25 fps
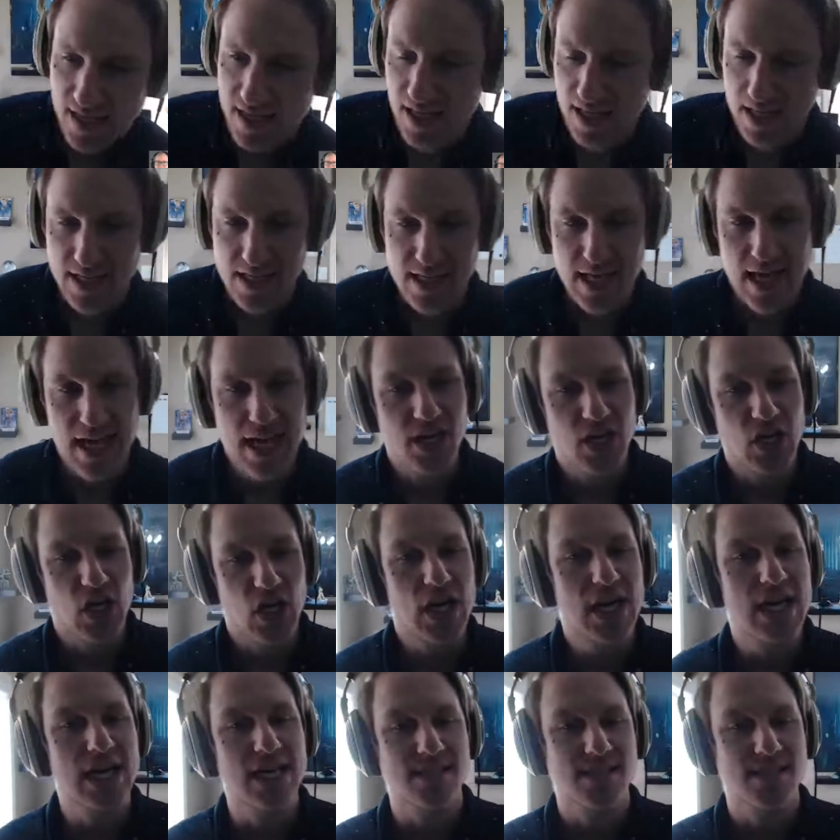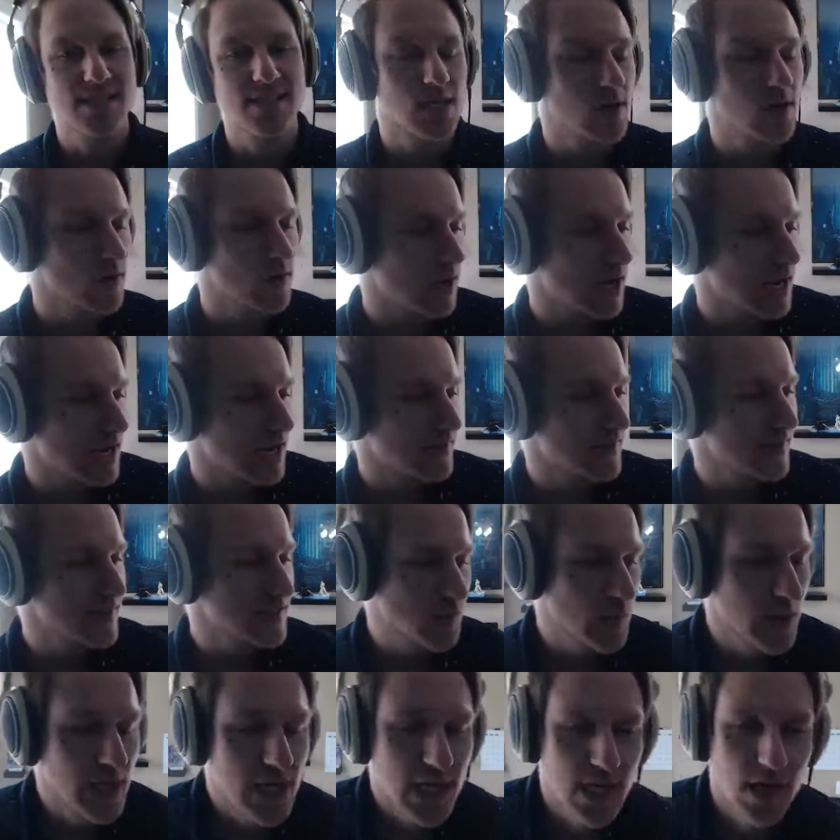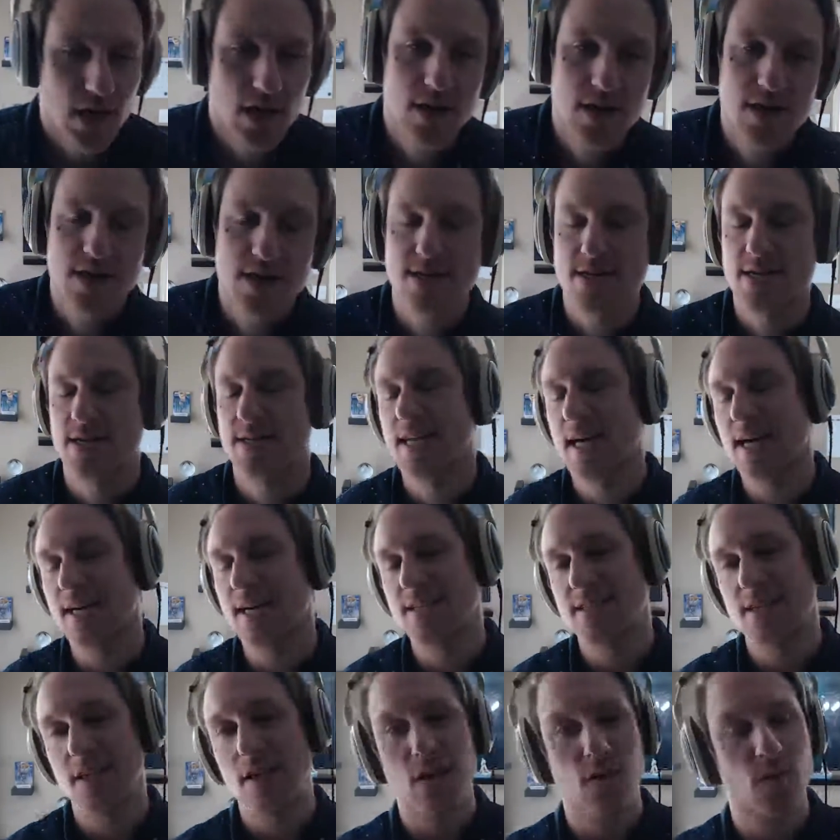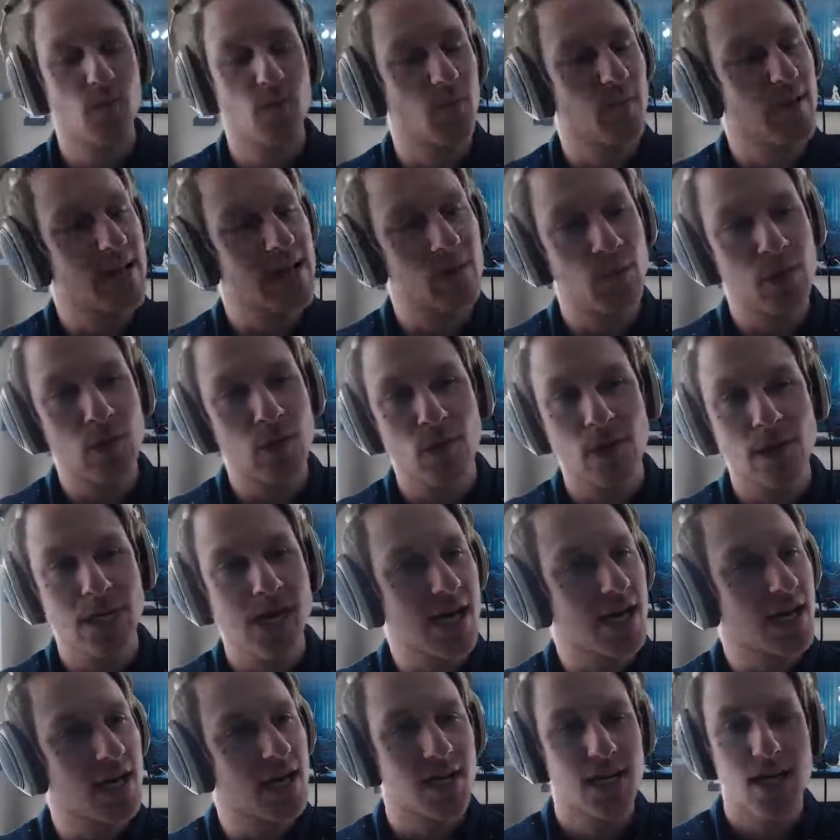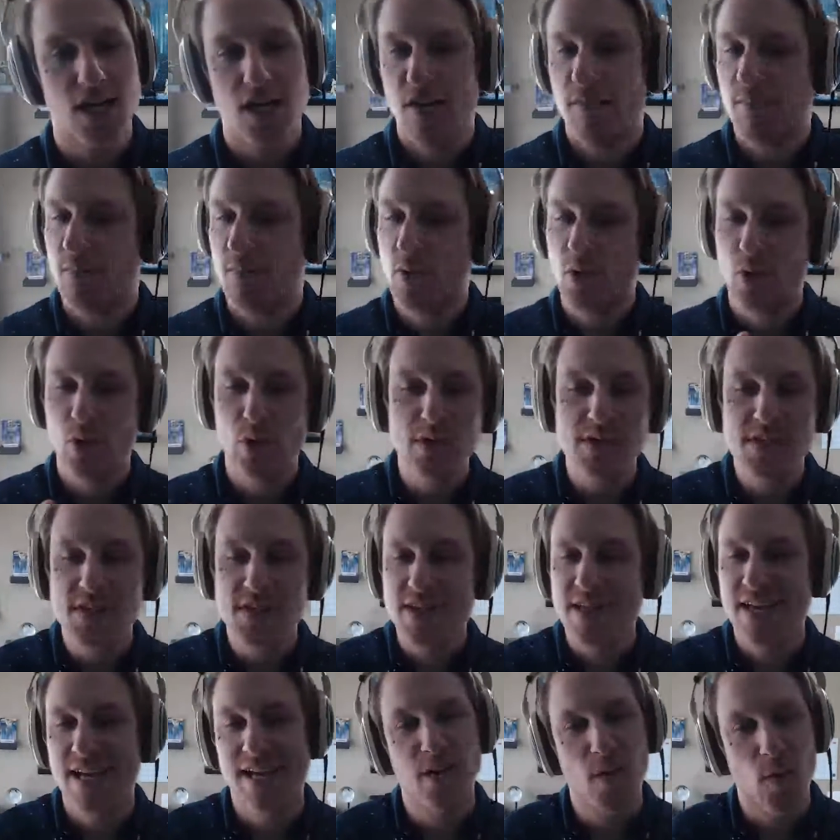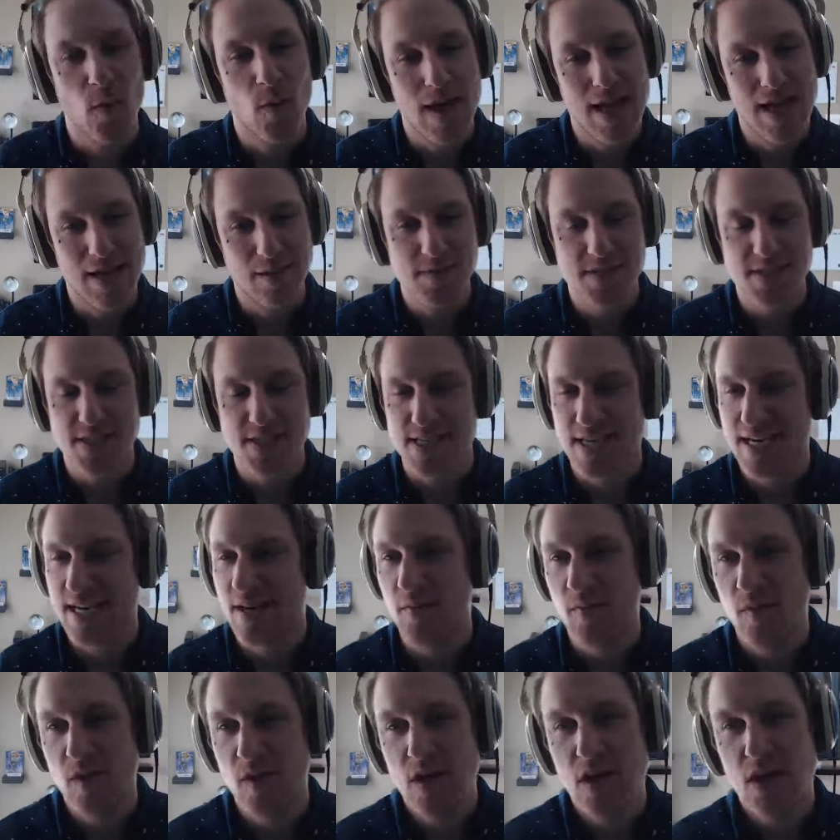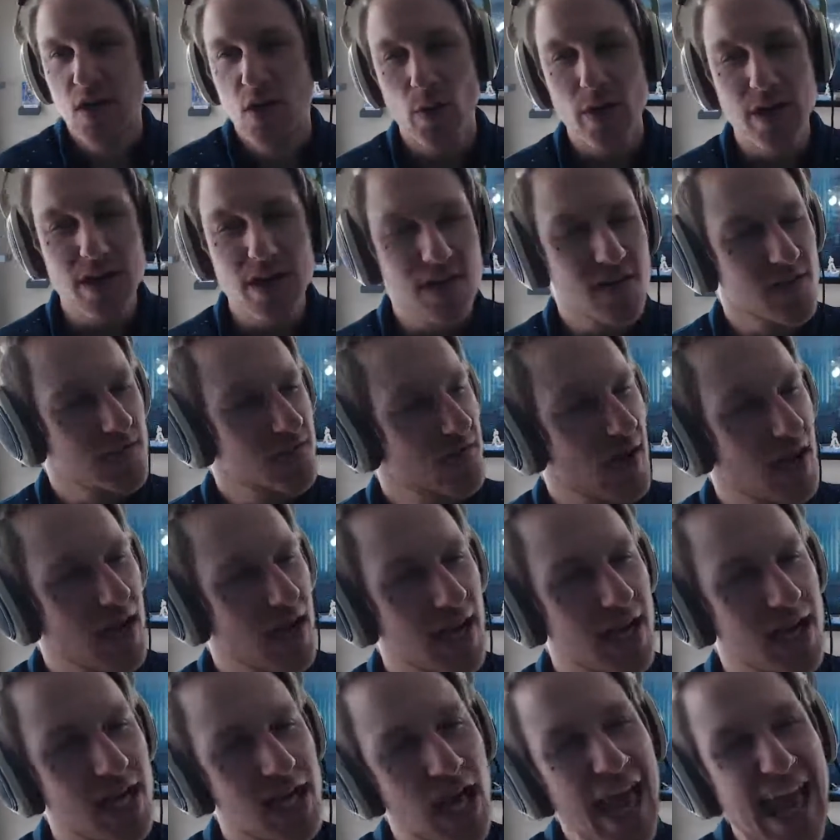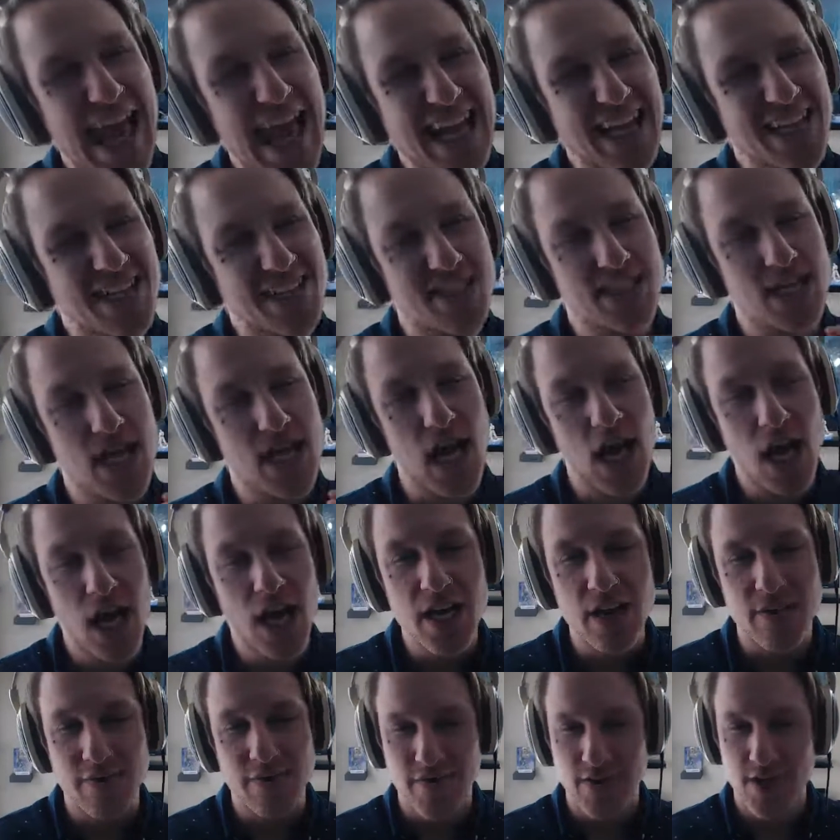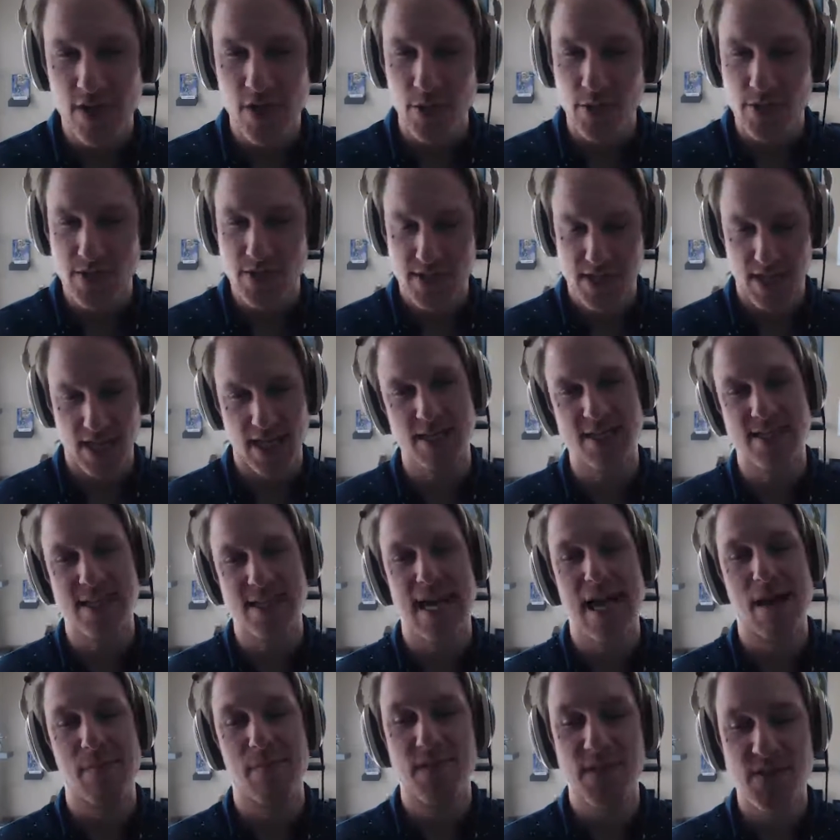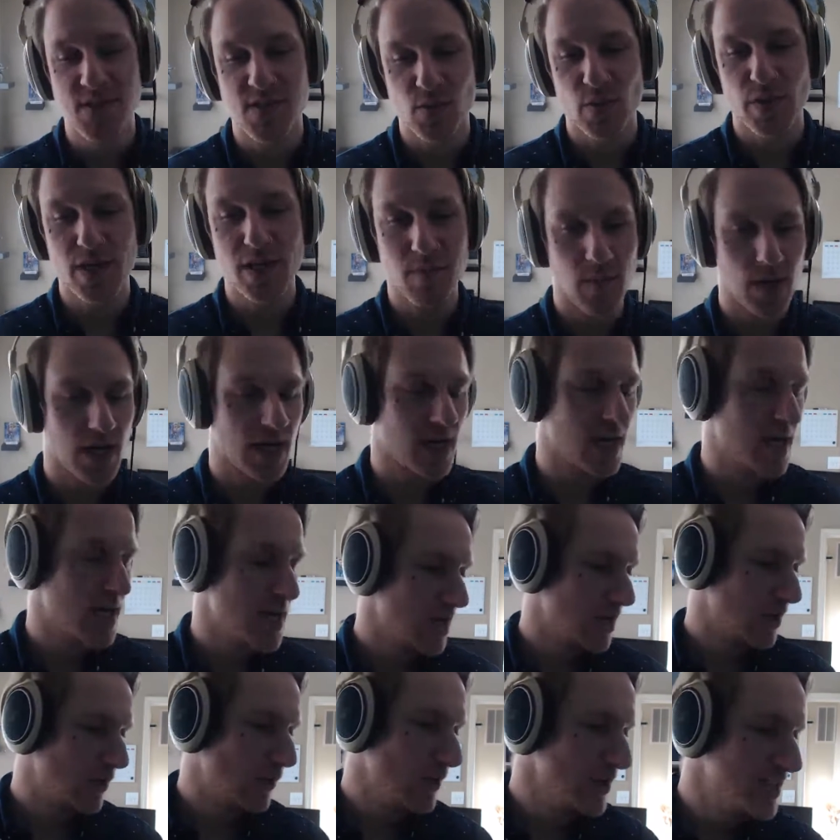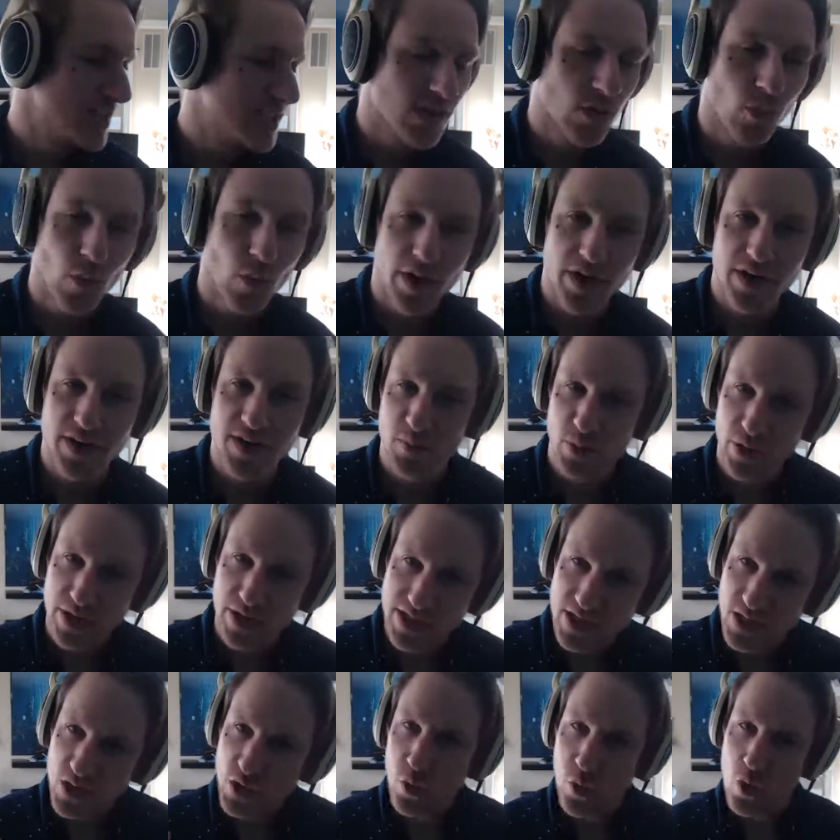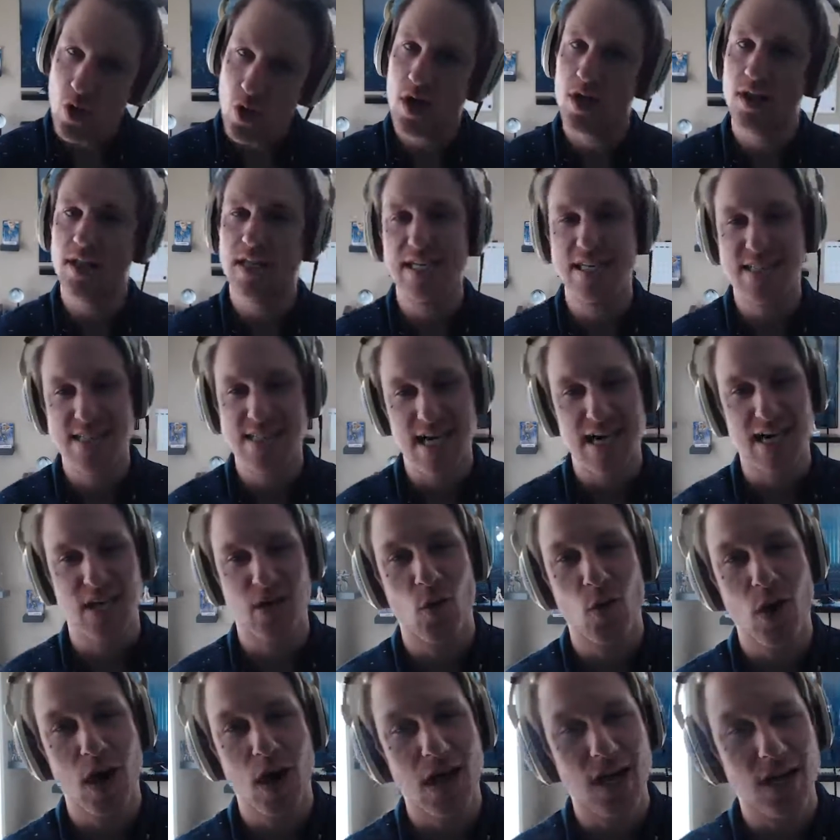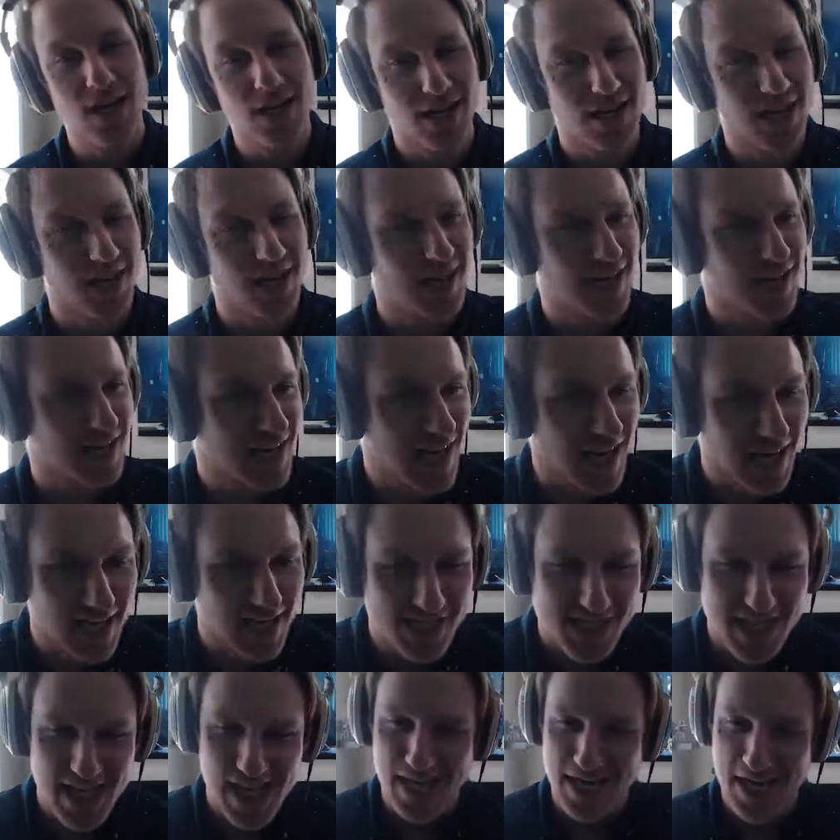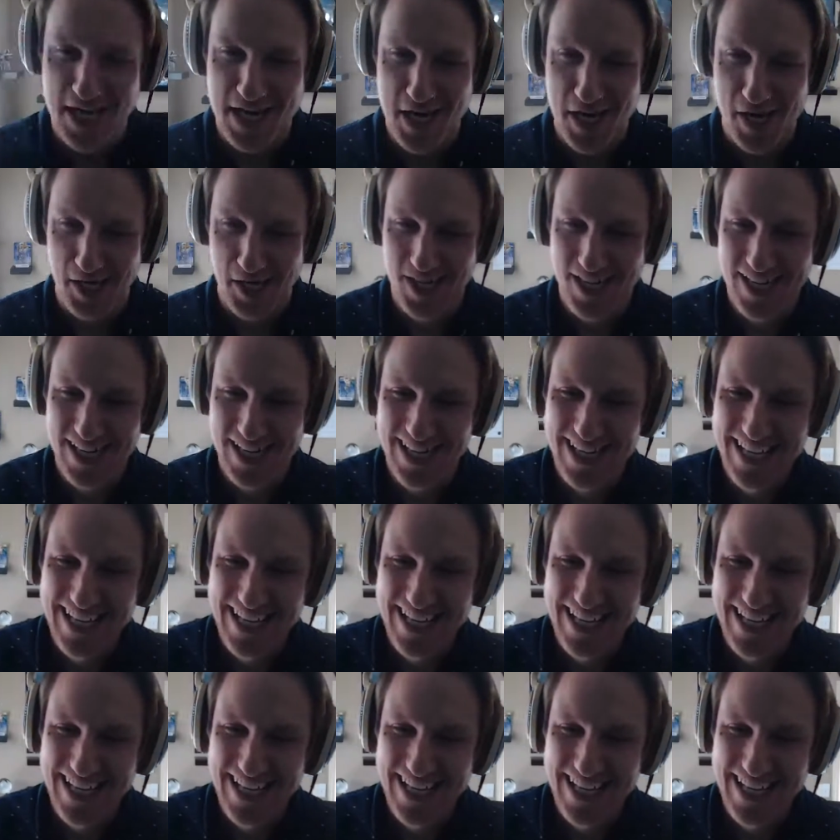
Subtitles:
Yeah, great. So this week on Tech Talk, man, we were kind of perusing the interwebs, and we didn't find a ton of huge things that happened this week, but we still wanted to bring you quality tech content here.